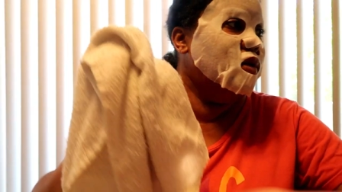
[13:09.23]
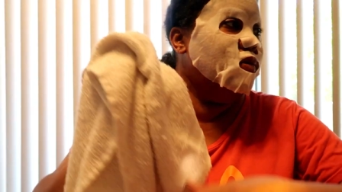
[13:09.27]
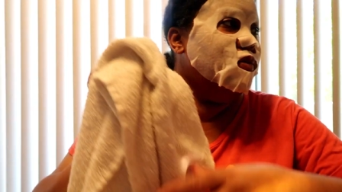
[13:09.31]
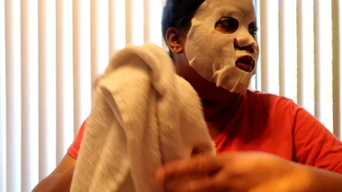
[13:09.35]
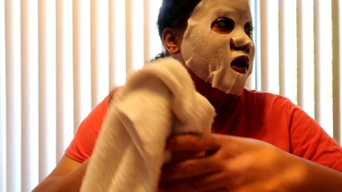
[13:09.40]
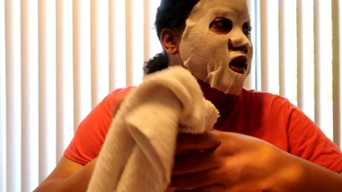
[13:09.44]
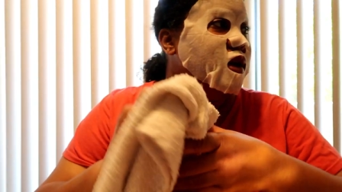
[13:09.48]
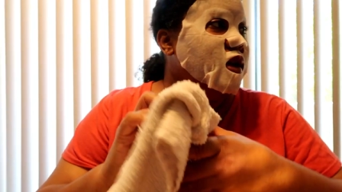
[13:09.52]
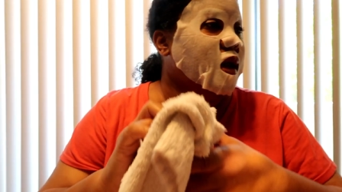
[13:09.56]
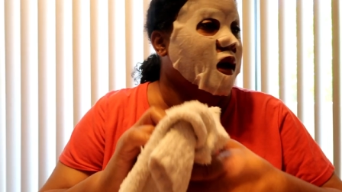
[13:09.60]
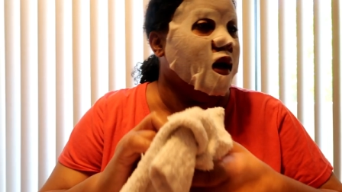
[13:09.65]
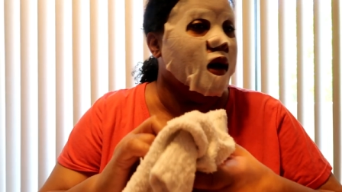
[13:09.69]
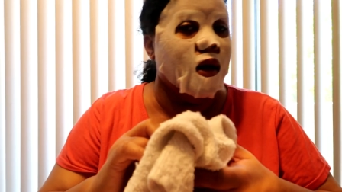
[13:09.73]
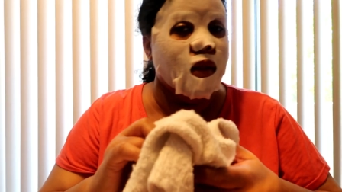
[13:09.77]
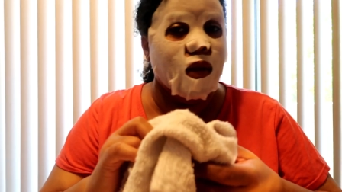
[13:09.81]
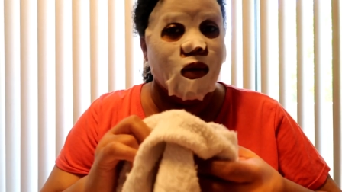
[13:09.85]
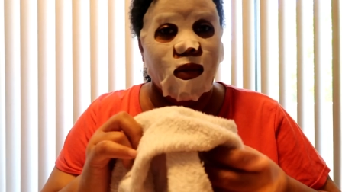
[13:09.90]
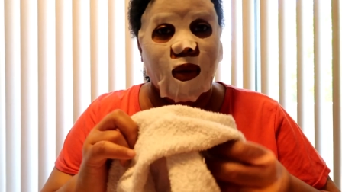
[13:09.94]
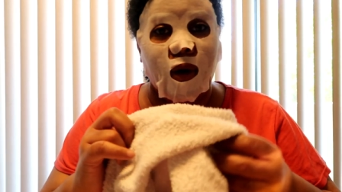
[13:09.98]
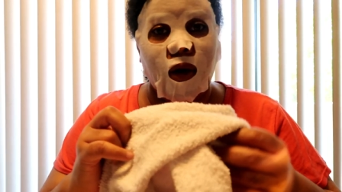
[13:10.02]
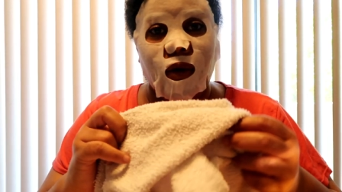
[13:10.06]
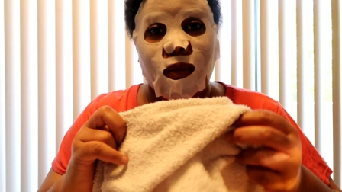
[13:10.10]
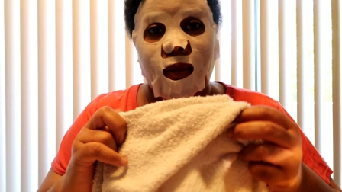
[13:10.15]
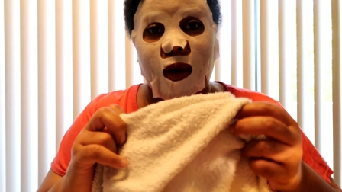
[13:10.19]
bring that other
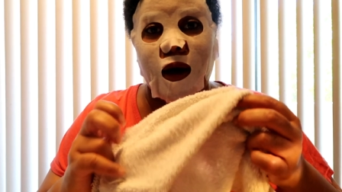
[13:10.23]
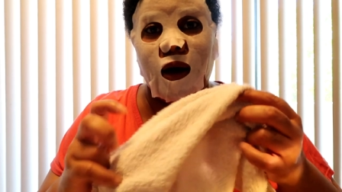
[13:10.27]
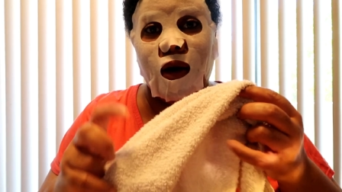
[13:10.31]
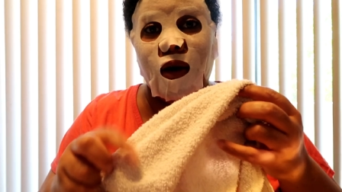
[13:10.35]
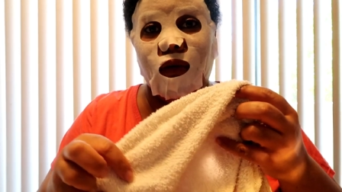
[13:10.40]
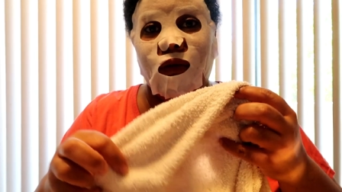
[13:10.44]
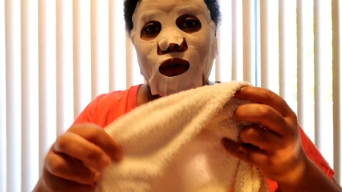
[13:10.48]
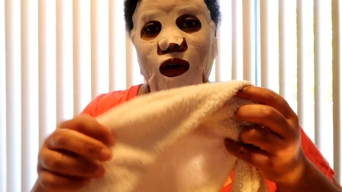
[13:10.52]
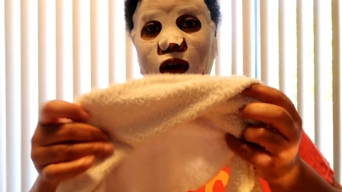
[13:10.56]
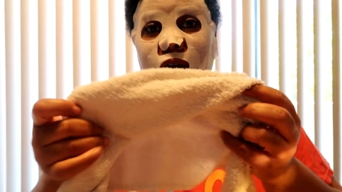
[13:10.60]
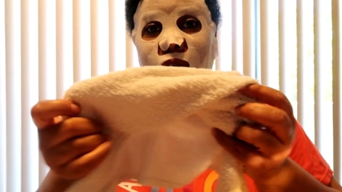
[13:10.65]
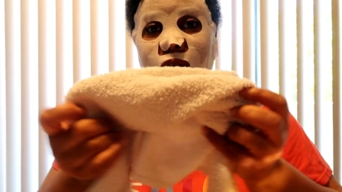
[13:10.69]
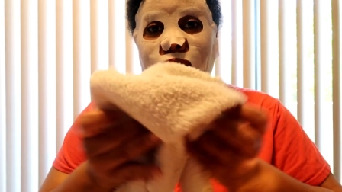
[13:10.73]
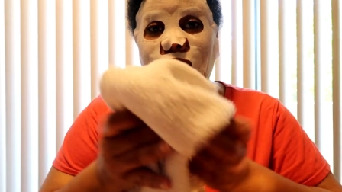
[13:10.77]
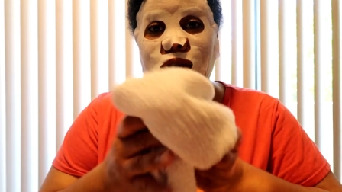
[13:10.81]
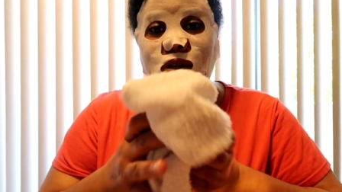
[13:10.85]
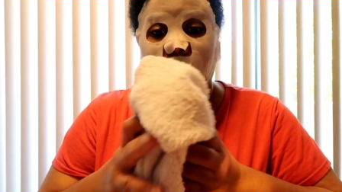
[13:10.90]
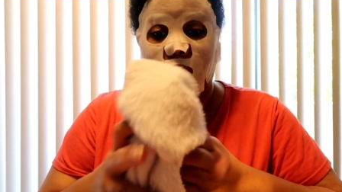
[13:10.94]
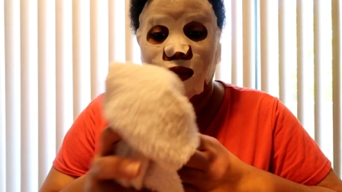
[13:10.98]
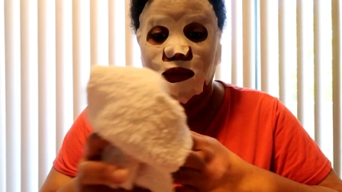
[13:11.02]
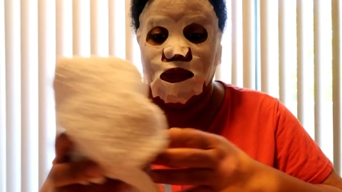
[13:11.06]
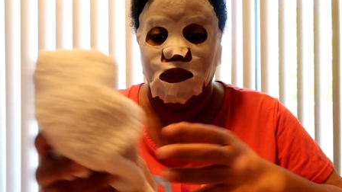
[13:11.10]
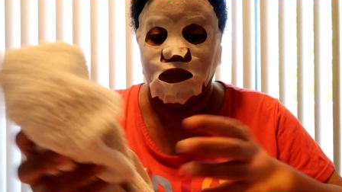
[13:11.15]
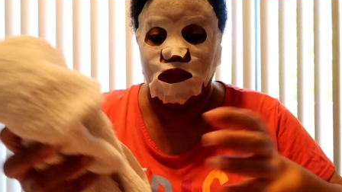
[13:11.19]
bowl back over here.
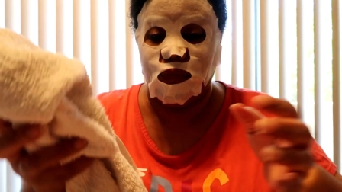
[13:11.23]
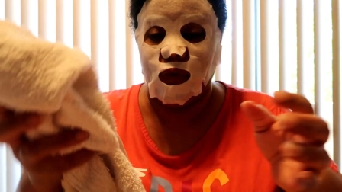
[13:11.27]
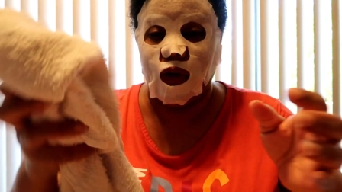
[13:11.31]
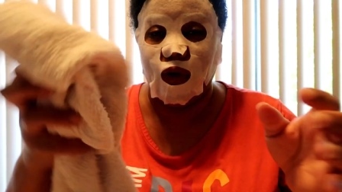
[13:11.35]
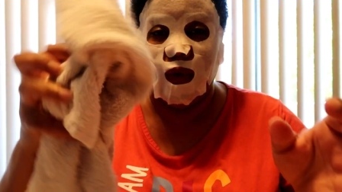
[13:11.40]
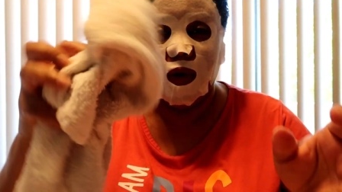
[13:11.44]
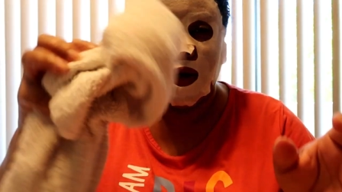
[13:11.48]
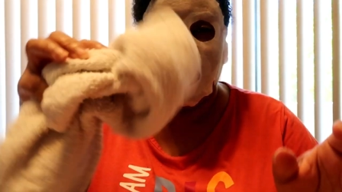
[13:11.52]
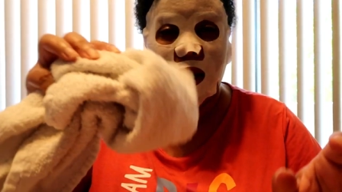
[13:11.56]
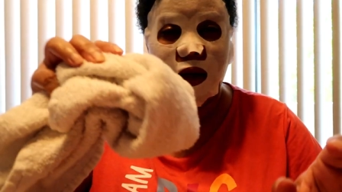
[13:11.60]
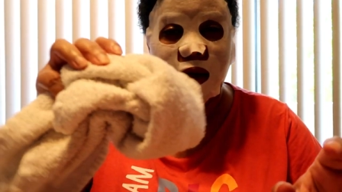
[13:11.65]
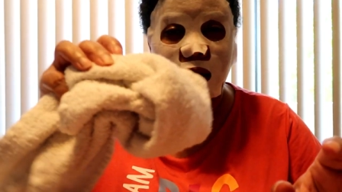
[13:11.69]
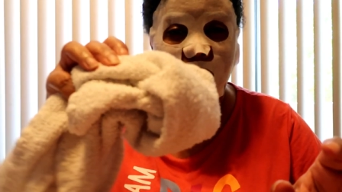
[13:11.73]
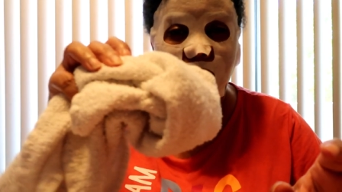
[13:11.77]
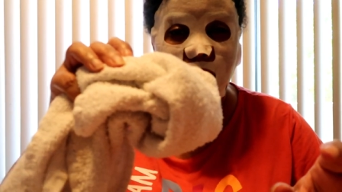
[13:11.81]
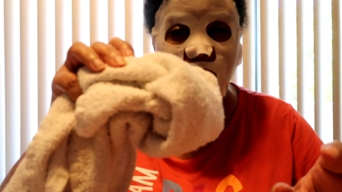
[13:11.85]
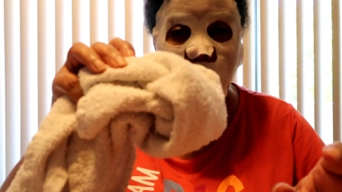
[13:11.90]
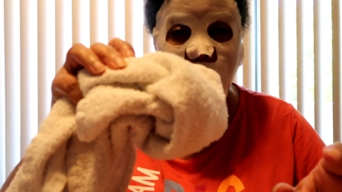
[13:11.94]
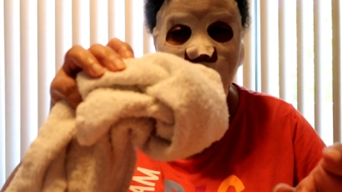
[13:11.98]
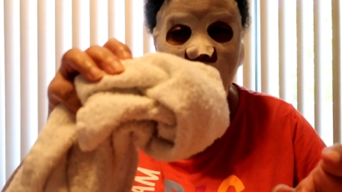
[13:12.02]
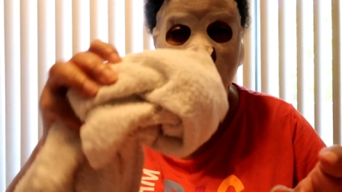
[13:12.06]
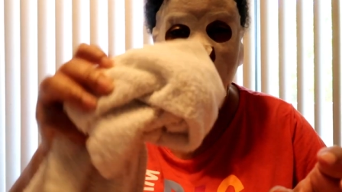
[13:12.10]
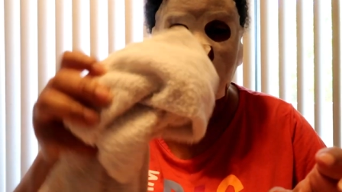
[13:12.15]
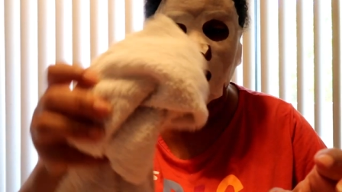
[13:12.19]
So got a
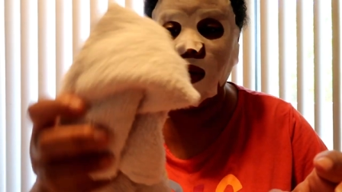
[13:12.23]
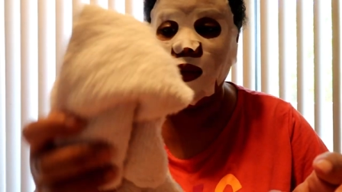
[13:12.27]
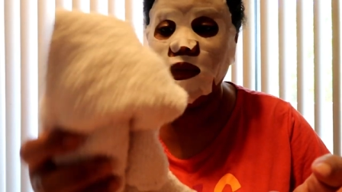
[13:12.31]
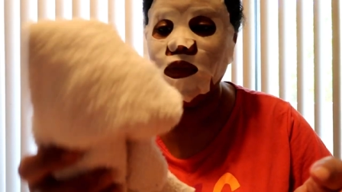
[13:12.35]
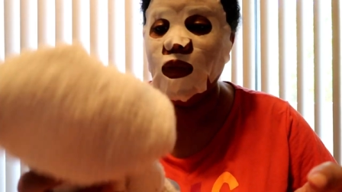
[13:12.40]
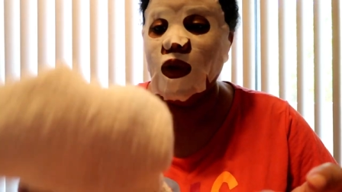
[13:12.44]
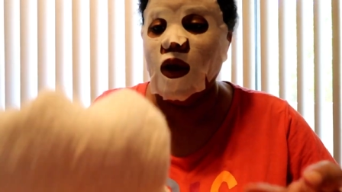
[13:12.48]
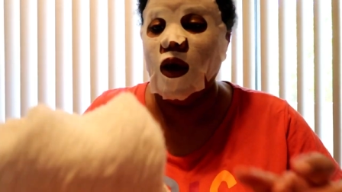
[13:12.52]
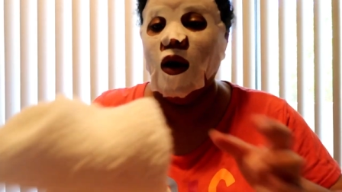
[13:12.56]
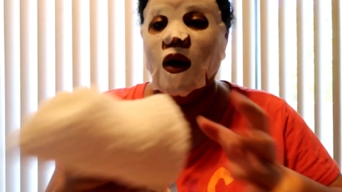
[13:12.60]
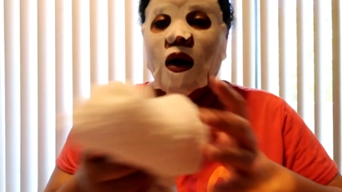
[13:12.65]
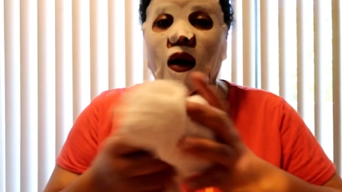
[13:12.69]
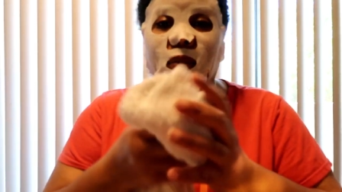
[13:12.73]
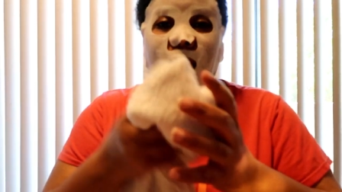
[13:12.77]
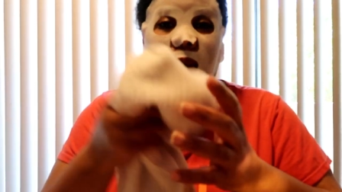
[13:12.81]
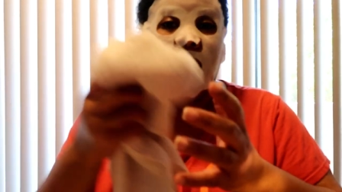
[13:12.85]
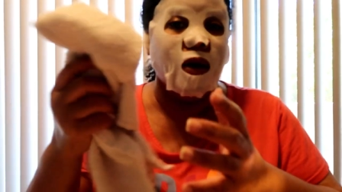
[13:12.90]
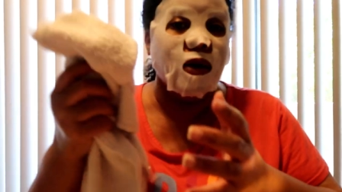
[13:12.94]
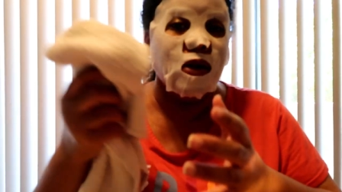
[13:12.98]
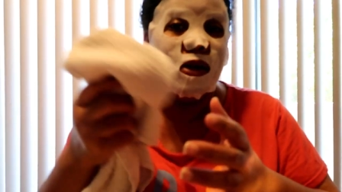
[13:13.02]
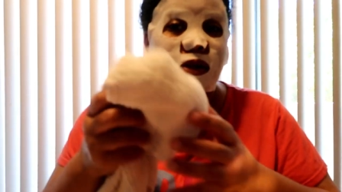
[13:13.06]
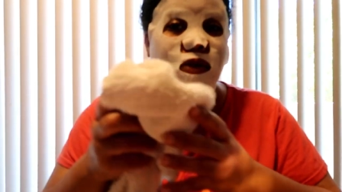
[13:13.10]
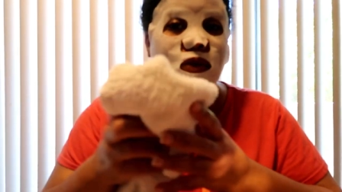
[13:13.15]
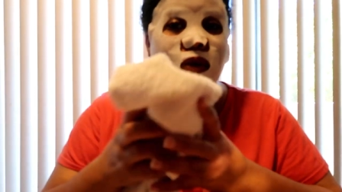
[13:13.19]
little towel. I'm not
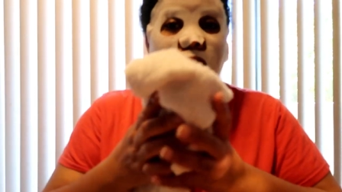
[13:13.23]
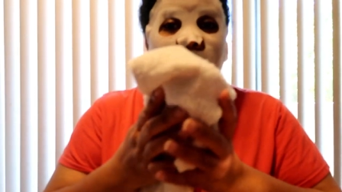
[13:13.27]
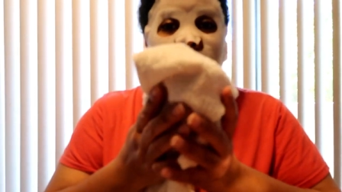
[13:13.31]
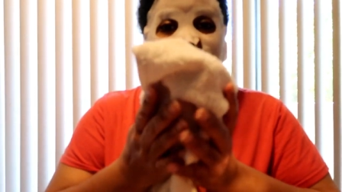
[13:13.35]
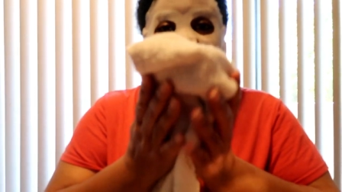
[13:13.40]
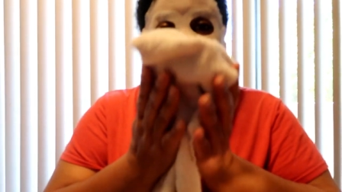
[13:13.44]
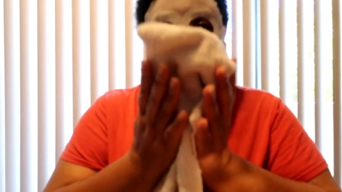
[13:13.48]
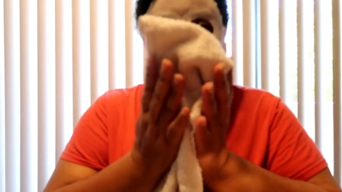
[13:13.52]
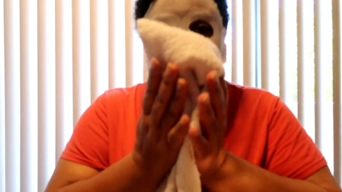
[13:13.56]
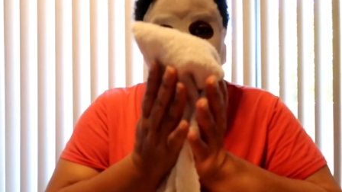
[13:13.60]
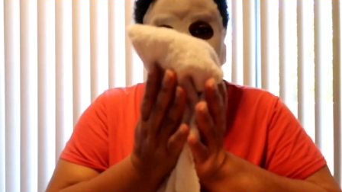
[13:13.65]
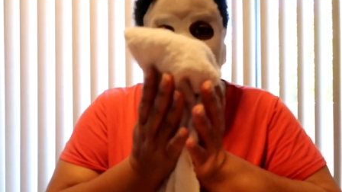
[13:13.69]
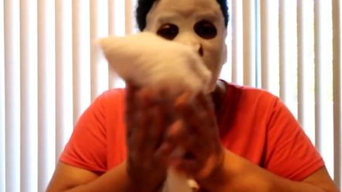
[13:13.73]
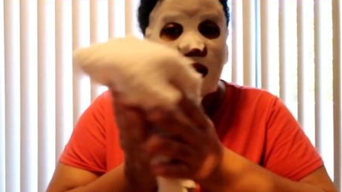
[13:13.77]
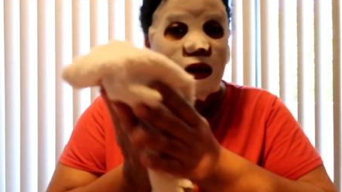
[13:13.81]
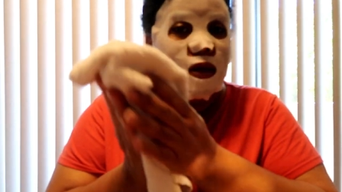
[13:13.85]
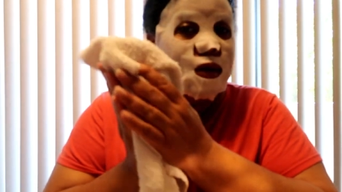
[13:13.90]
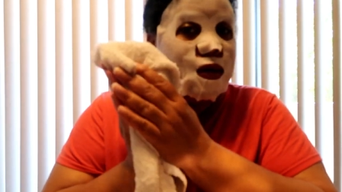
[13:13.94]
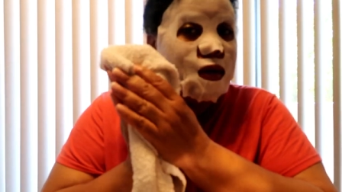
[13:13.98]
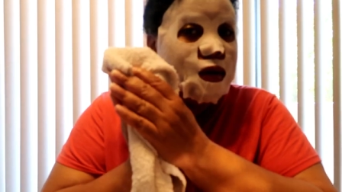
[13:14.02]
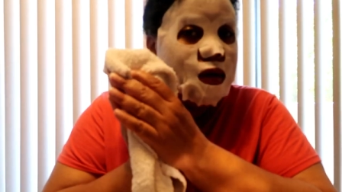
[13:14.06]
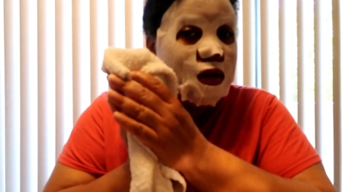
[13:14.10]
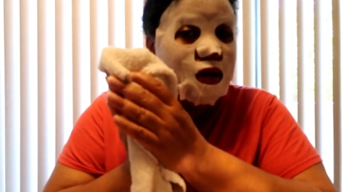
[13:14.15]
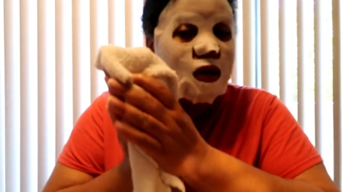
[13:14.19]
gonna scrub. I'm just
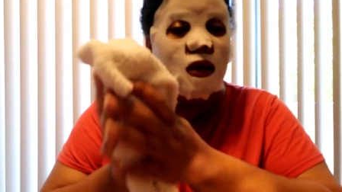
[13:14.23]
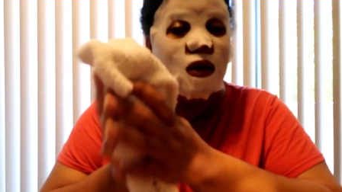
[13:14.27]
gonna.